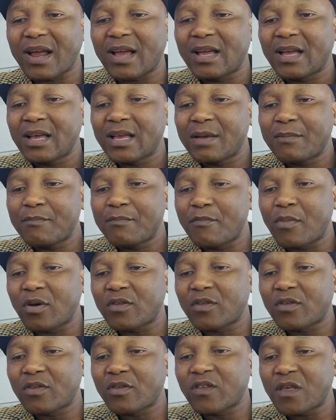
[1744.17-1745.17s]
But
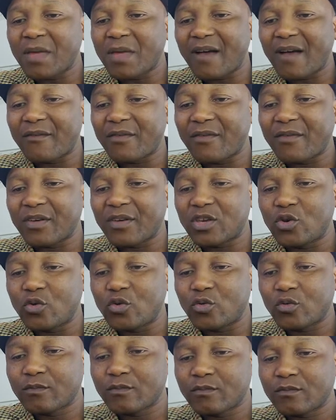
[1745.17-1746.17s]
both of them, they have a Q.
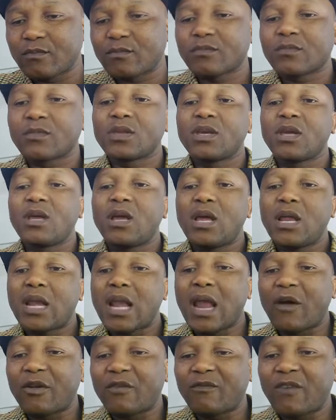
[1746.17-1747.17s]

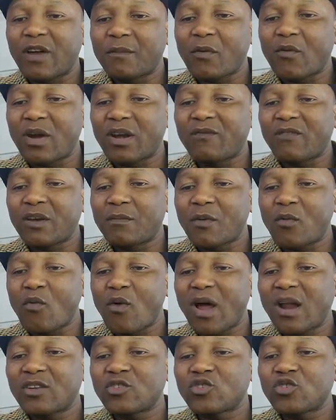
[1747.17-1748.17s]
Now, divided by
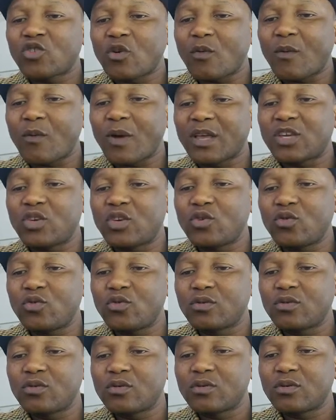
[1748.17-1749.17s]
1, so our
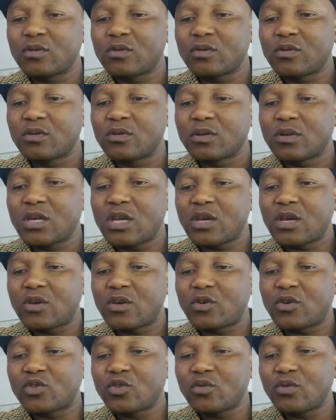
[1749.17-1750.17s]
Q equal
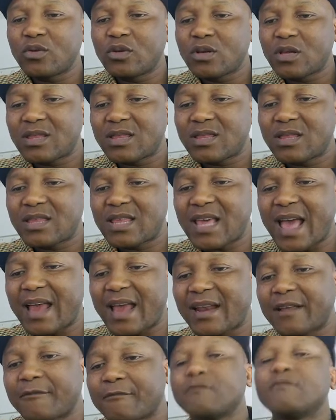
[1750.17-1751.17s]
to 30.
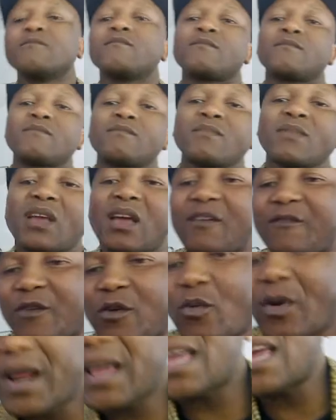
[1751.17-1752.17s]
If
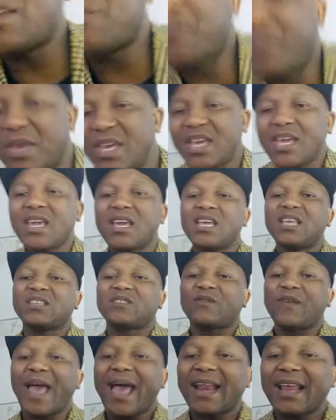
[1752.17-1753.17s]
you want to get P,
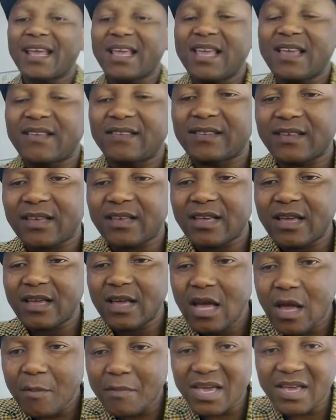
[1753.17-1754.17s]
is very easy.
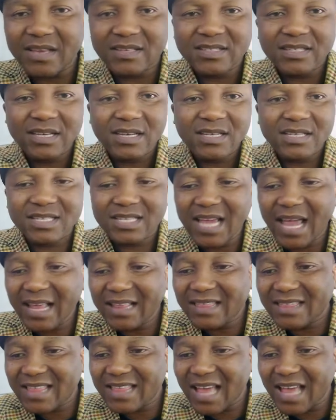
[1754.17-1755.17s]
Means
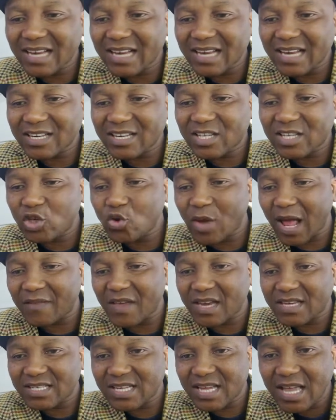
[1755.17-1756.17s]
take that Q you got
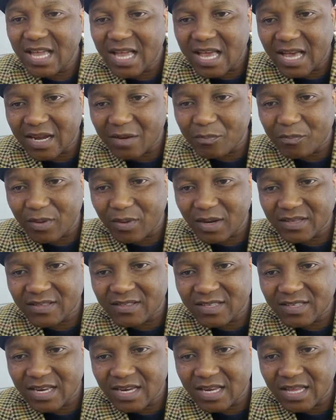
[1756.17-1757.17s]
30 and
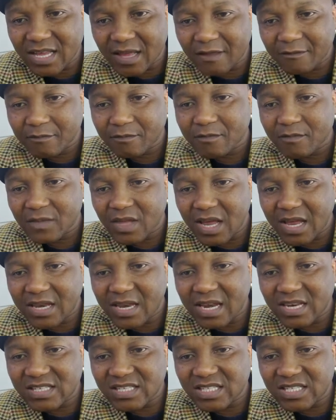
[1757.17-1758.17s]
replace in here.
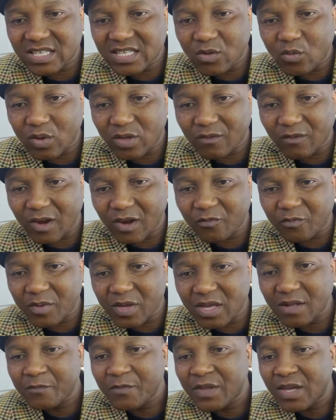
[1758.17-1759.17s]
And then see what the value of P.